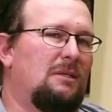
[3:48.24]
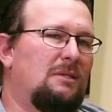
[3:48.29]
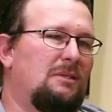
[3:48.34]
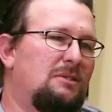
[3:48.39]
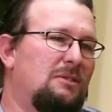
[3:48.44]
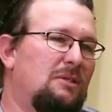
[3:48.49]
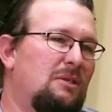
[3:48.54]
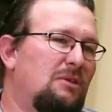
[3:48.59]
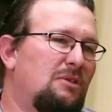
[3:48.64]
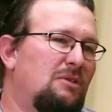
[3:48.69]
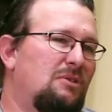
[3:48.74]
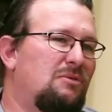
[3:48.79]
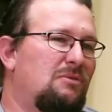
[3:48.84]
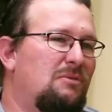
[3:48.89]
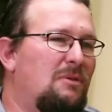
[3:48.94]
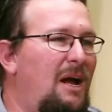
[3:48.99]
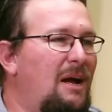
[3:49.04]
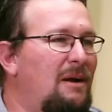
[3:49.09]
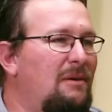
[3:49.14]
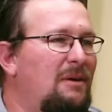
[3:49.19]
So
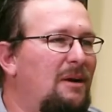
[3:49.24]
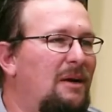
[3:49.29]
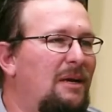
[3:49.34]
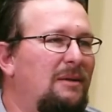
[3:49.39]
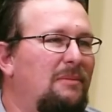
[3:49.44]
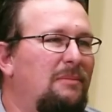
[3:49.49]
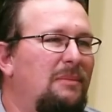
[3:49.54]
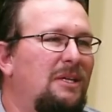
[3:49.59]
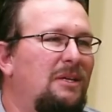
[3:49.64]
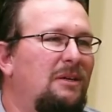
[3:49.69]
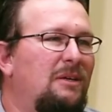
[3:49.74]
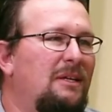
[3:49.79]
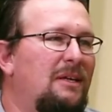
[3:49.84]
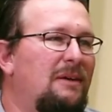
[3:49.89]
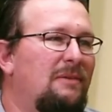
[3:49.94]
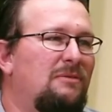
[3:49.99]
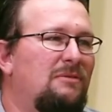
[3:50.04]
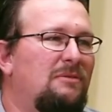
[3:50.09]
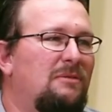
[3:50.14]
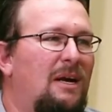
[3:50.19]
dry rot, you can
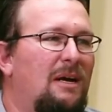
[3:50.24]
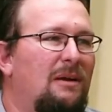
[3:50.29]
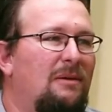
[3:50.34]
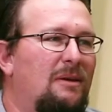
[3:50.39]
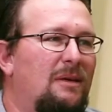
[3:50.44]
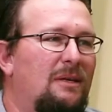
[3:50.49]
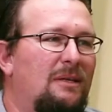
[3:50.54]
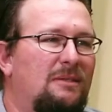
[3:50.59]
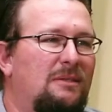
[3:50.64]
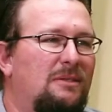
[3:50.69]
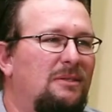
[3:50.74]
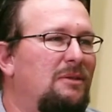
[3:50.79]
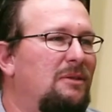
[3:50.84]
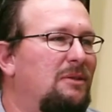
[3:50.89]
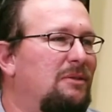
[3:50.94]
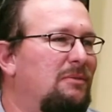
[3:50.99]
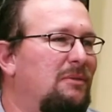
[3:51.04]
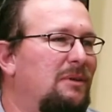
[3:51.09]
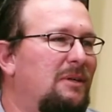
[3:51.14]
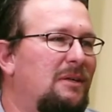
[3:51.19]
have dry rot 2
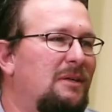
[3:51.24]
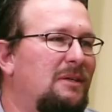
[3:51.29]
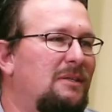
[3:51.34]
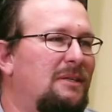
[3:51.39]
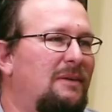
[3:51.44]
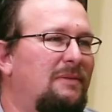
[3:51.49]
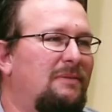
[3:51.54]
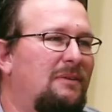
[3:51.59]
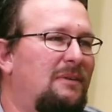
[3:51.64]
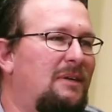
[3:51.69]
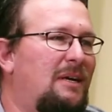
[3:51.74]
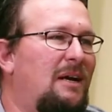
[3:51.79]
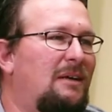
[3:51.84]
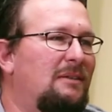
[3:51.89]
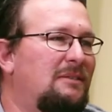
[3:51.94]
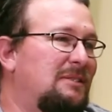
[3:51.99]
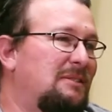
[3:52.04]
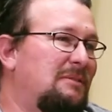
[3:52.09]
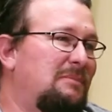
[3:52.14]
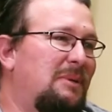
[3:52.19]
to 3 years after a
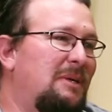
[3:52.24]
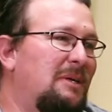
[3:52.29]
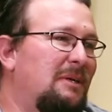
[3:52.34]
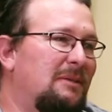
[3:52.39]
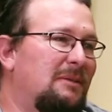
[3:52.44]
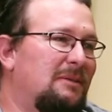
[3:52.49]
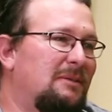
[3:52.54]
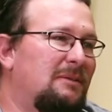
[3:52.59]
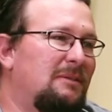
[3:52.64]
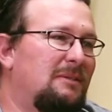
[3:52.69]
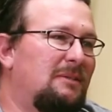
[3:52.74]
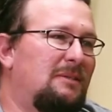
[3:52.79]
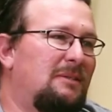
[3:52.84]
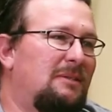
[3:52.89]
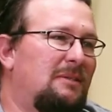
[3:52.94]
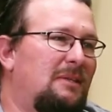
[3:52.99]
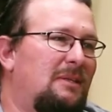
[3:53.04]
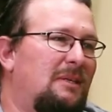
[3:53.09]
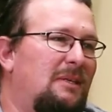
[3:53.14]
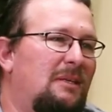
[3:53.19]
house is built,
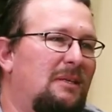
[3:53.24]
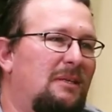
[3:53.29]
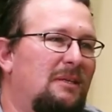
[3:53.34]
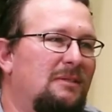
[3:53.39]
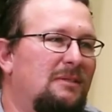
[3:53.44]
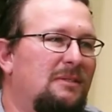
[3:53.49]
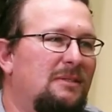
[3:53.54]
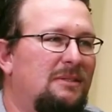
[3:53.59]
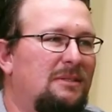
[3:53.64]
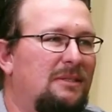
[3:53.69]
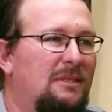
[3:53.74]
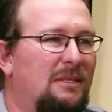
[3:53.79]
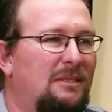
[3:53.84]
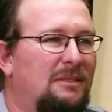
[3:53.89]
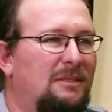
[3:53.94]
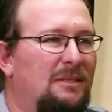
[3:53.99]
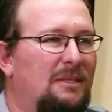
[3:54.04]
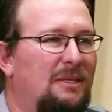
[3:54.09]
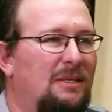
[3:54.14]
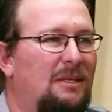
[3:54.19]
just
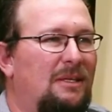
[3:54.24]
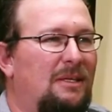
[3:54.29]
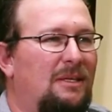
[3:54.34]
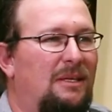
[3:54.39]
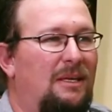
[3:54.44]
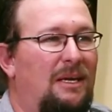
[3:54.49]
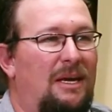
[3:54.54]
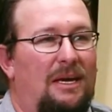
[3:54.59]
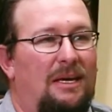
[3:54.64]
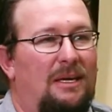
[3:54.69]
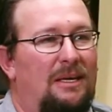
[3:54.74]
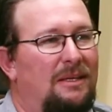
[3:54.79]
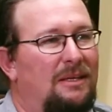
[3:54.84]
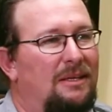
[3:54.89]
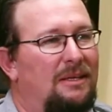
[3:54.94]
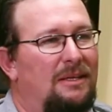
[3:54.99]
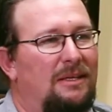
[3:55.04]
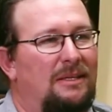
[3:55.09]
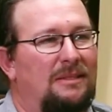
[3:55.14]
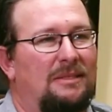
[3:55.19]
because of
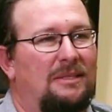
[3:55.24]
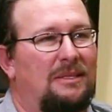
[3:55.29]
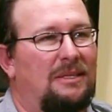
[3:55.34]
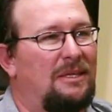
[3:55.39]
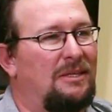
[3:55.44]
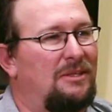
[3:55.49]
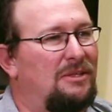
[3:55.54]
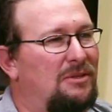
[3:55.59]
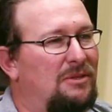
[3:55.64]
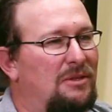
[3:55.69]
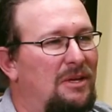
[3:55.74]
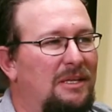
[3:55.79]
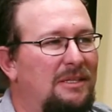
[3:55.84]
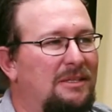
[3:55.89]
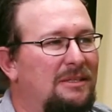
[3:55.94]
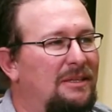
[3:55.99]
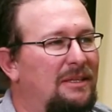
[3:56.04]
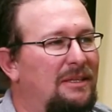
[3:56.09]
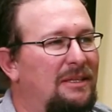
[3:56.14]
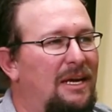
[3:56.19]
the
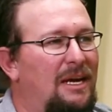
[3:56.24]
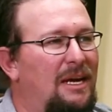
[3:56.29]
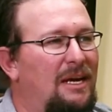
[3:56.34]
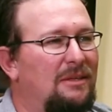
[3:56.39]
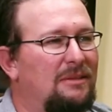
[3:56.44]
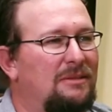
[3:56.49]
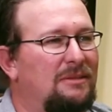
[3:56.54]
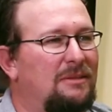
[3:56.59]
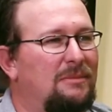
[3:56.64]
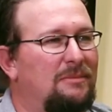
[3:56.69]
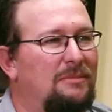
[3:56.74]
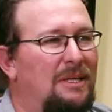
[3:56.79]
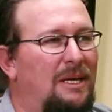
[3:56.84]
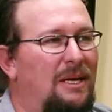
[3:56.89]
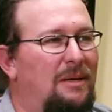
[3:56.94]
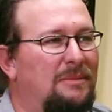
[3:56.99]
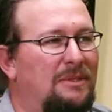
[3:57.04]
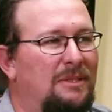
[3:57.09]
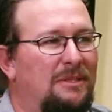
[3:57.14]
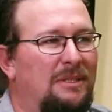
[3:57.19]
construction of the house.
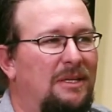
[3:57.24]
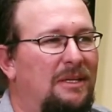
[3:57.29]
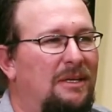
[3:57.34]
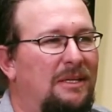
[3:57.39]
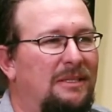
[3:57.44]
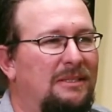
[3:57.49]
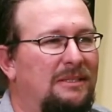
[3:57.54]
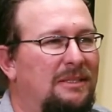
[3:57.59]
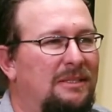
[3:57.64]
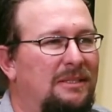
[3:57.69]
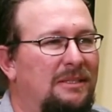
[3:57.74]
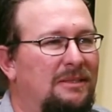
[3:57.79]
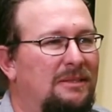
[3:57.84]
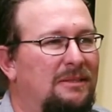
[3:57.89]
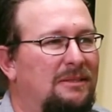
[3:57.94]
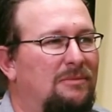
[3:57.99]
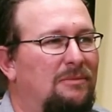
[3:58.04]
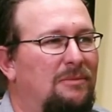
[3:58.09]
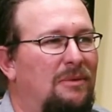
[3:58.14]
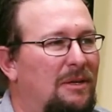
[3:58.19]
Sometimes there's areas that
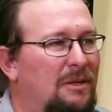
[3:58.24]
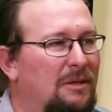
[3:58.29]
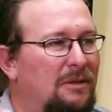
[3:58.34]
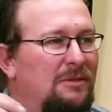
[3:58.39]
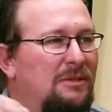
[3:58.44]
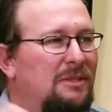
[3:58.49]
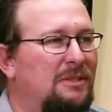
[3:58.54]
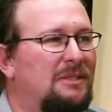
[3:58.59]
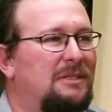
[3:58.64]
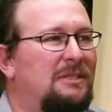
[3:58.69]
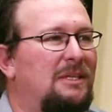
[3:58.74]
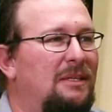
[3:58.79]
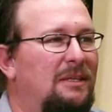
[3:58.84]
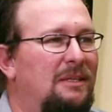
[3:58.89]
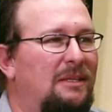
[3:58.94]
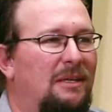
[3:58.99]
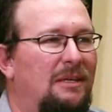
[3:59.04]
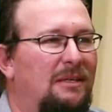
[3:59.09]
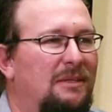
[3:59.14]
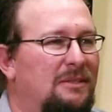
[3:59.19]
water will just
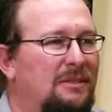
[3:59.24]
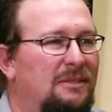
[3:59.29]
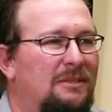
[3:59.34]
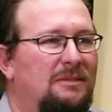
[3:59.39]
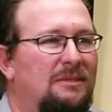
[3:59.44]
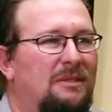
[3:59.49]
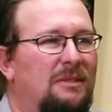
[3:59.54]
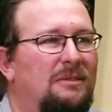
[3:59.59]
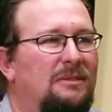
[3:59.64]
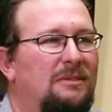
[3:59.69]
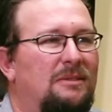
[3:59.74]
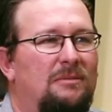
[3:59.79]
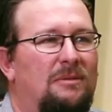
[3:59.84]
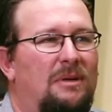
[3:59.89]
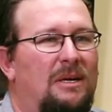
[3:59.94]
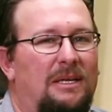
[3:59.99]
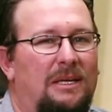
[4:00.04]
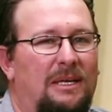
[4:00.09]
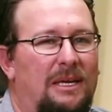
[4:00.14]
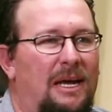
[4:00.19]
sit there and just starts to
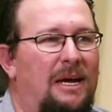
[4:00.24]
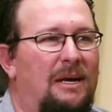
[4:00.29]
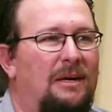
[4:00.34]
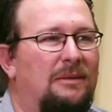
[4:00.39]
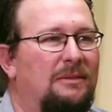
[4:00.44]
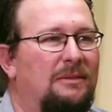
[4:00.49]
rot it out.